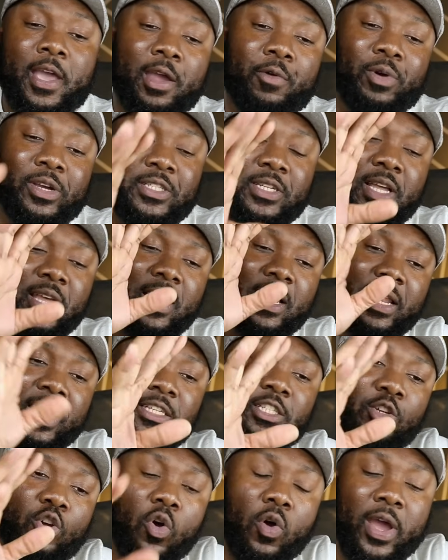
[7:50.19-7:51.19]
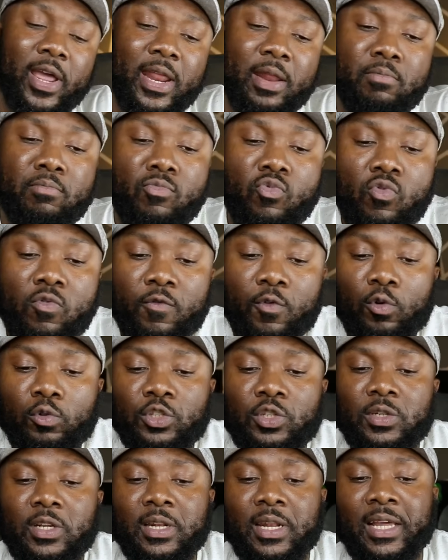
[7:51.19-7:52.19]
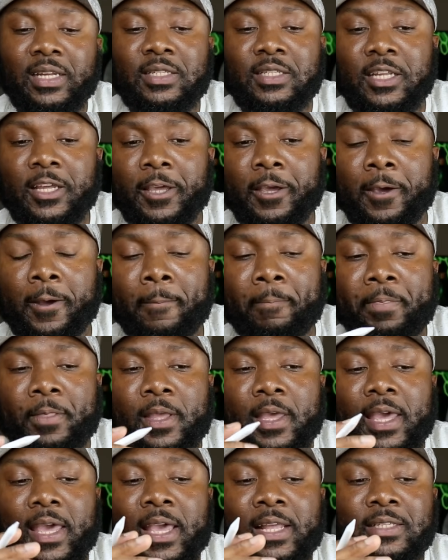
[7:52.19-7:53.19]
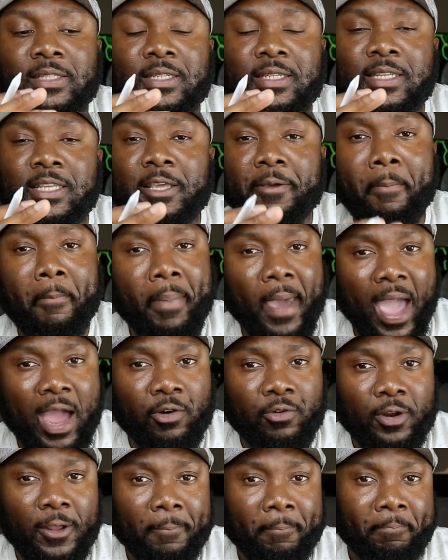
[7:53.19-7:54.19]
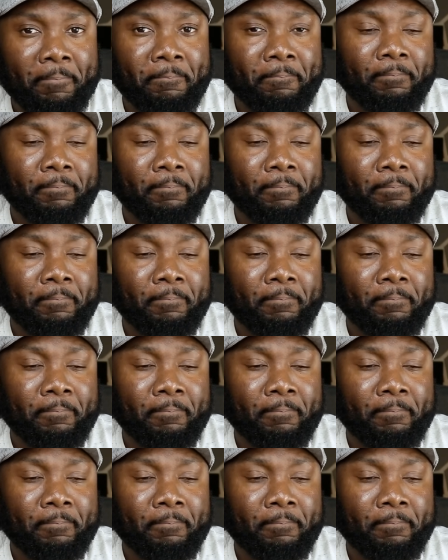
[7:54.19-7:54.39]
Anyways, let's go ahead and move on to the next thing here. It's the battery.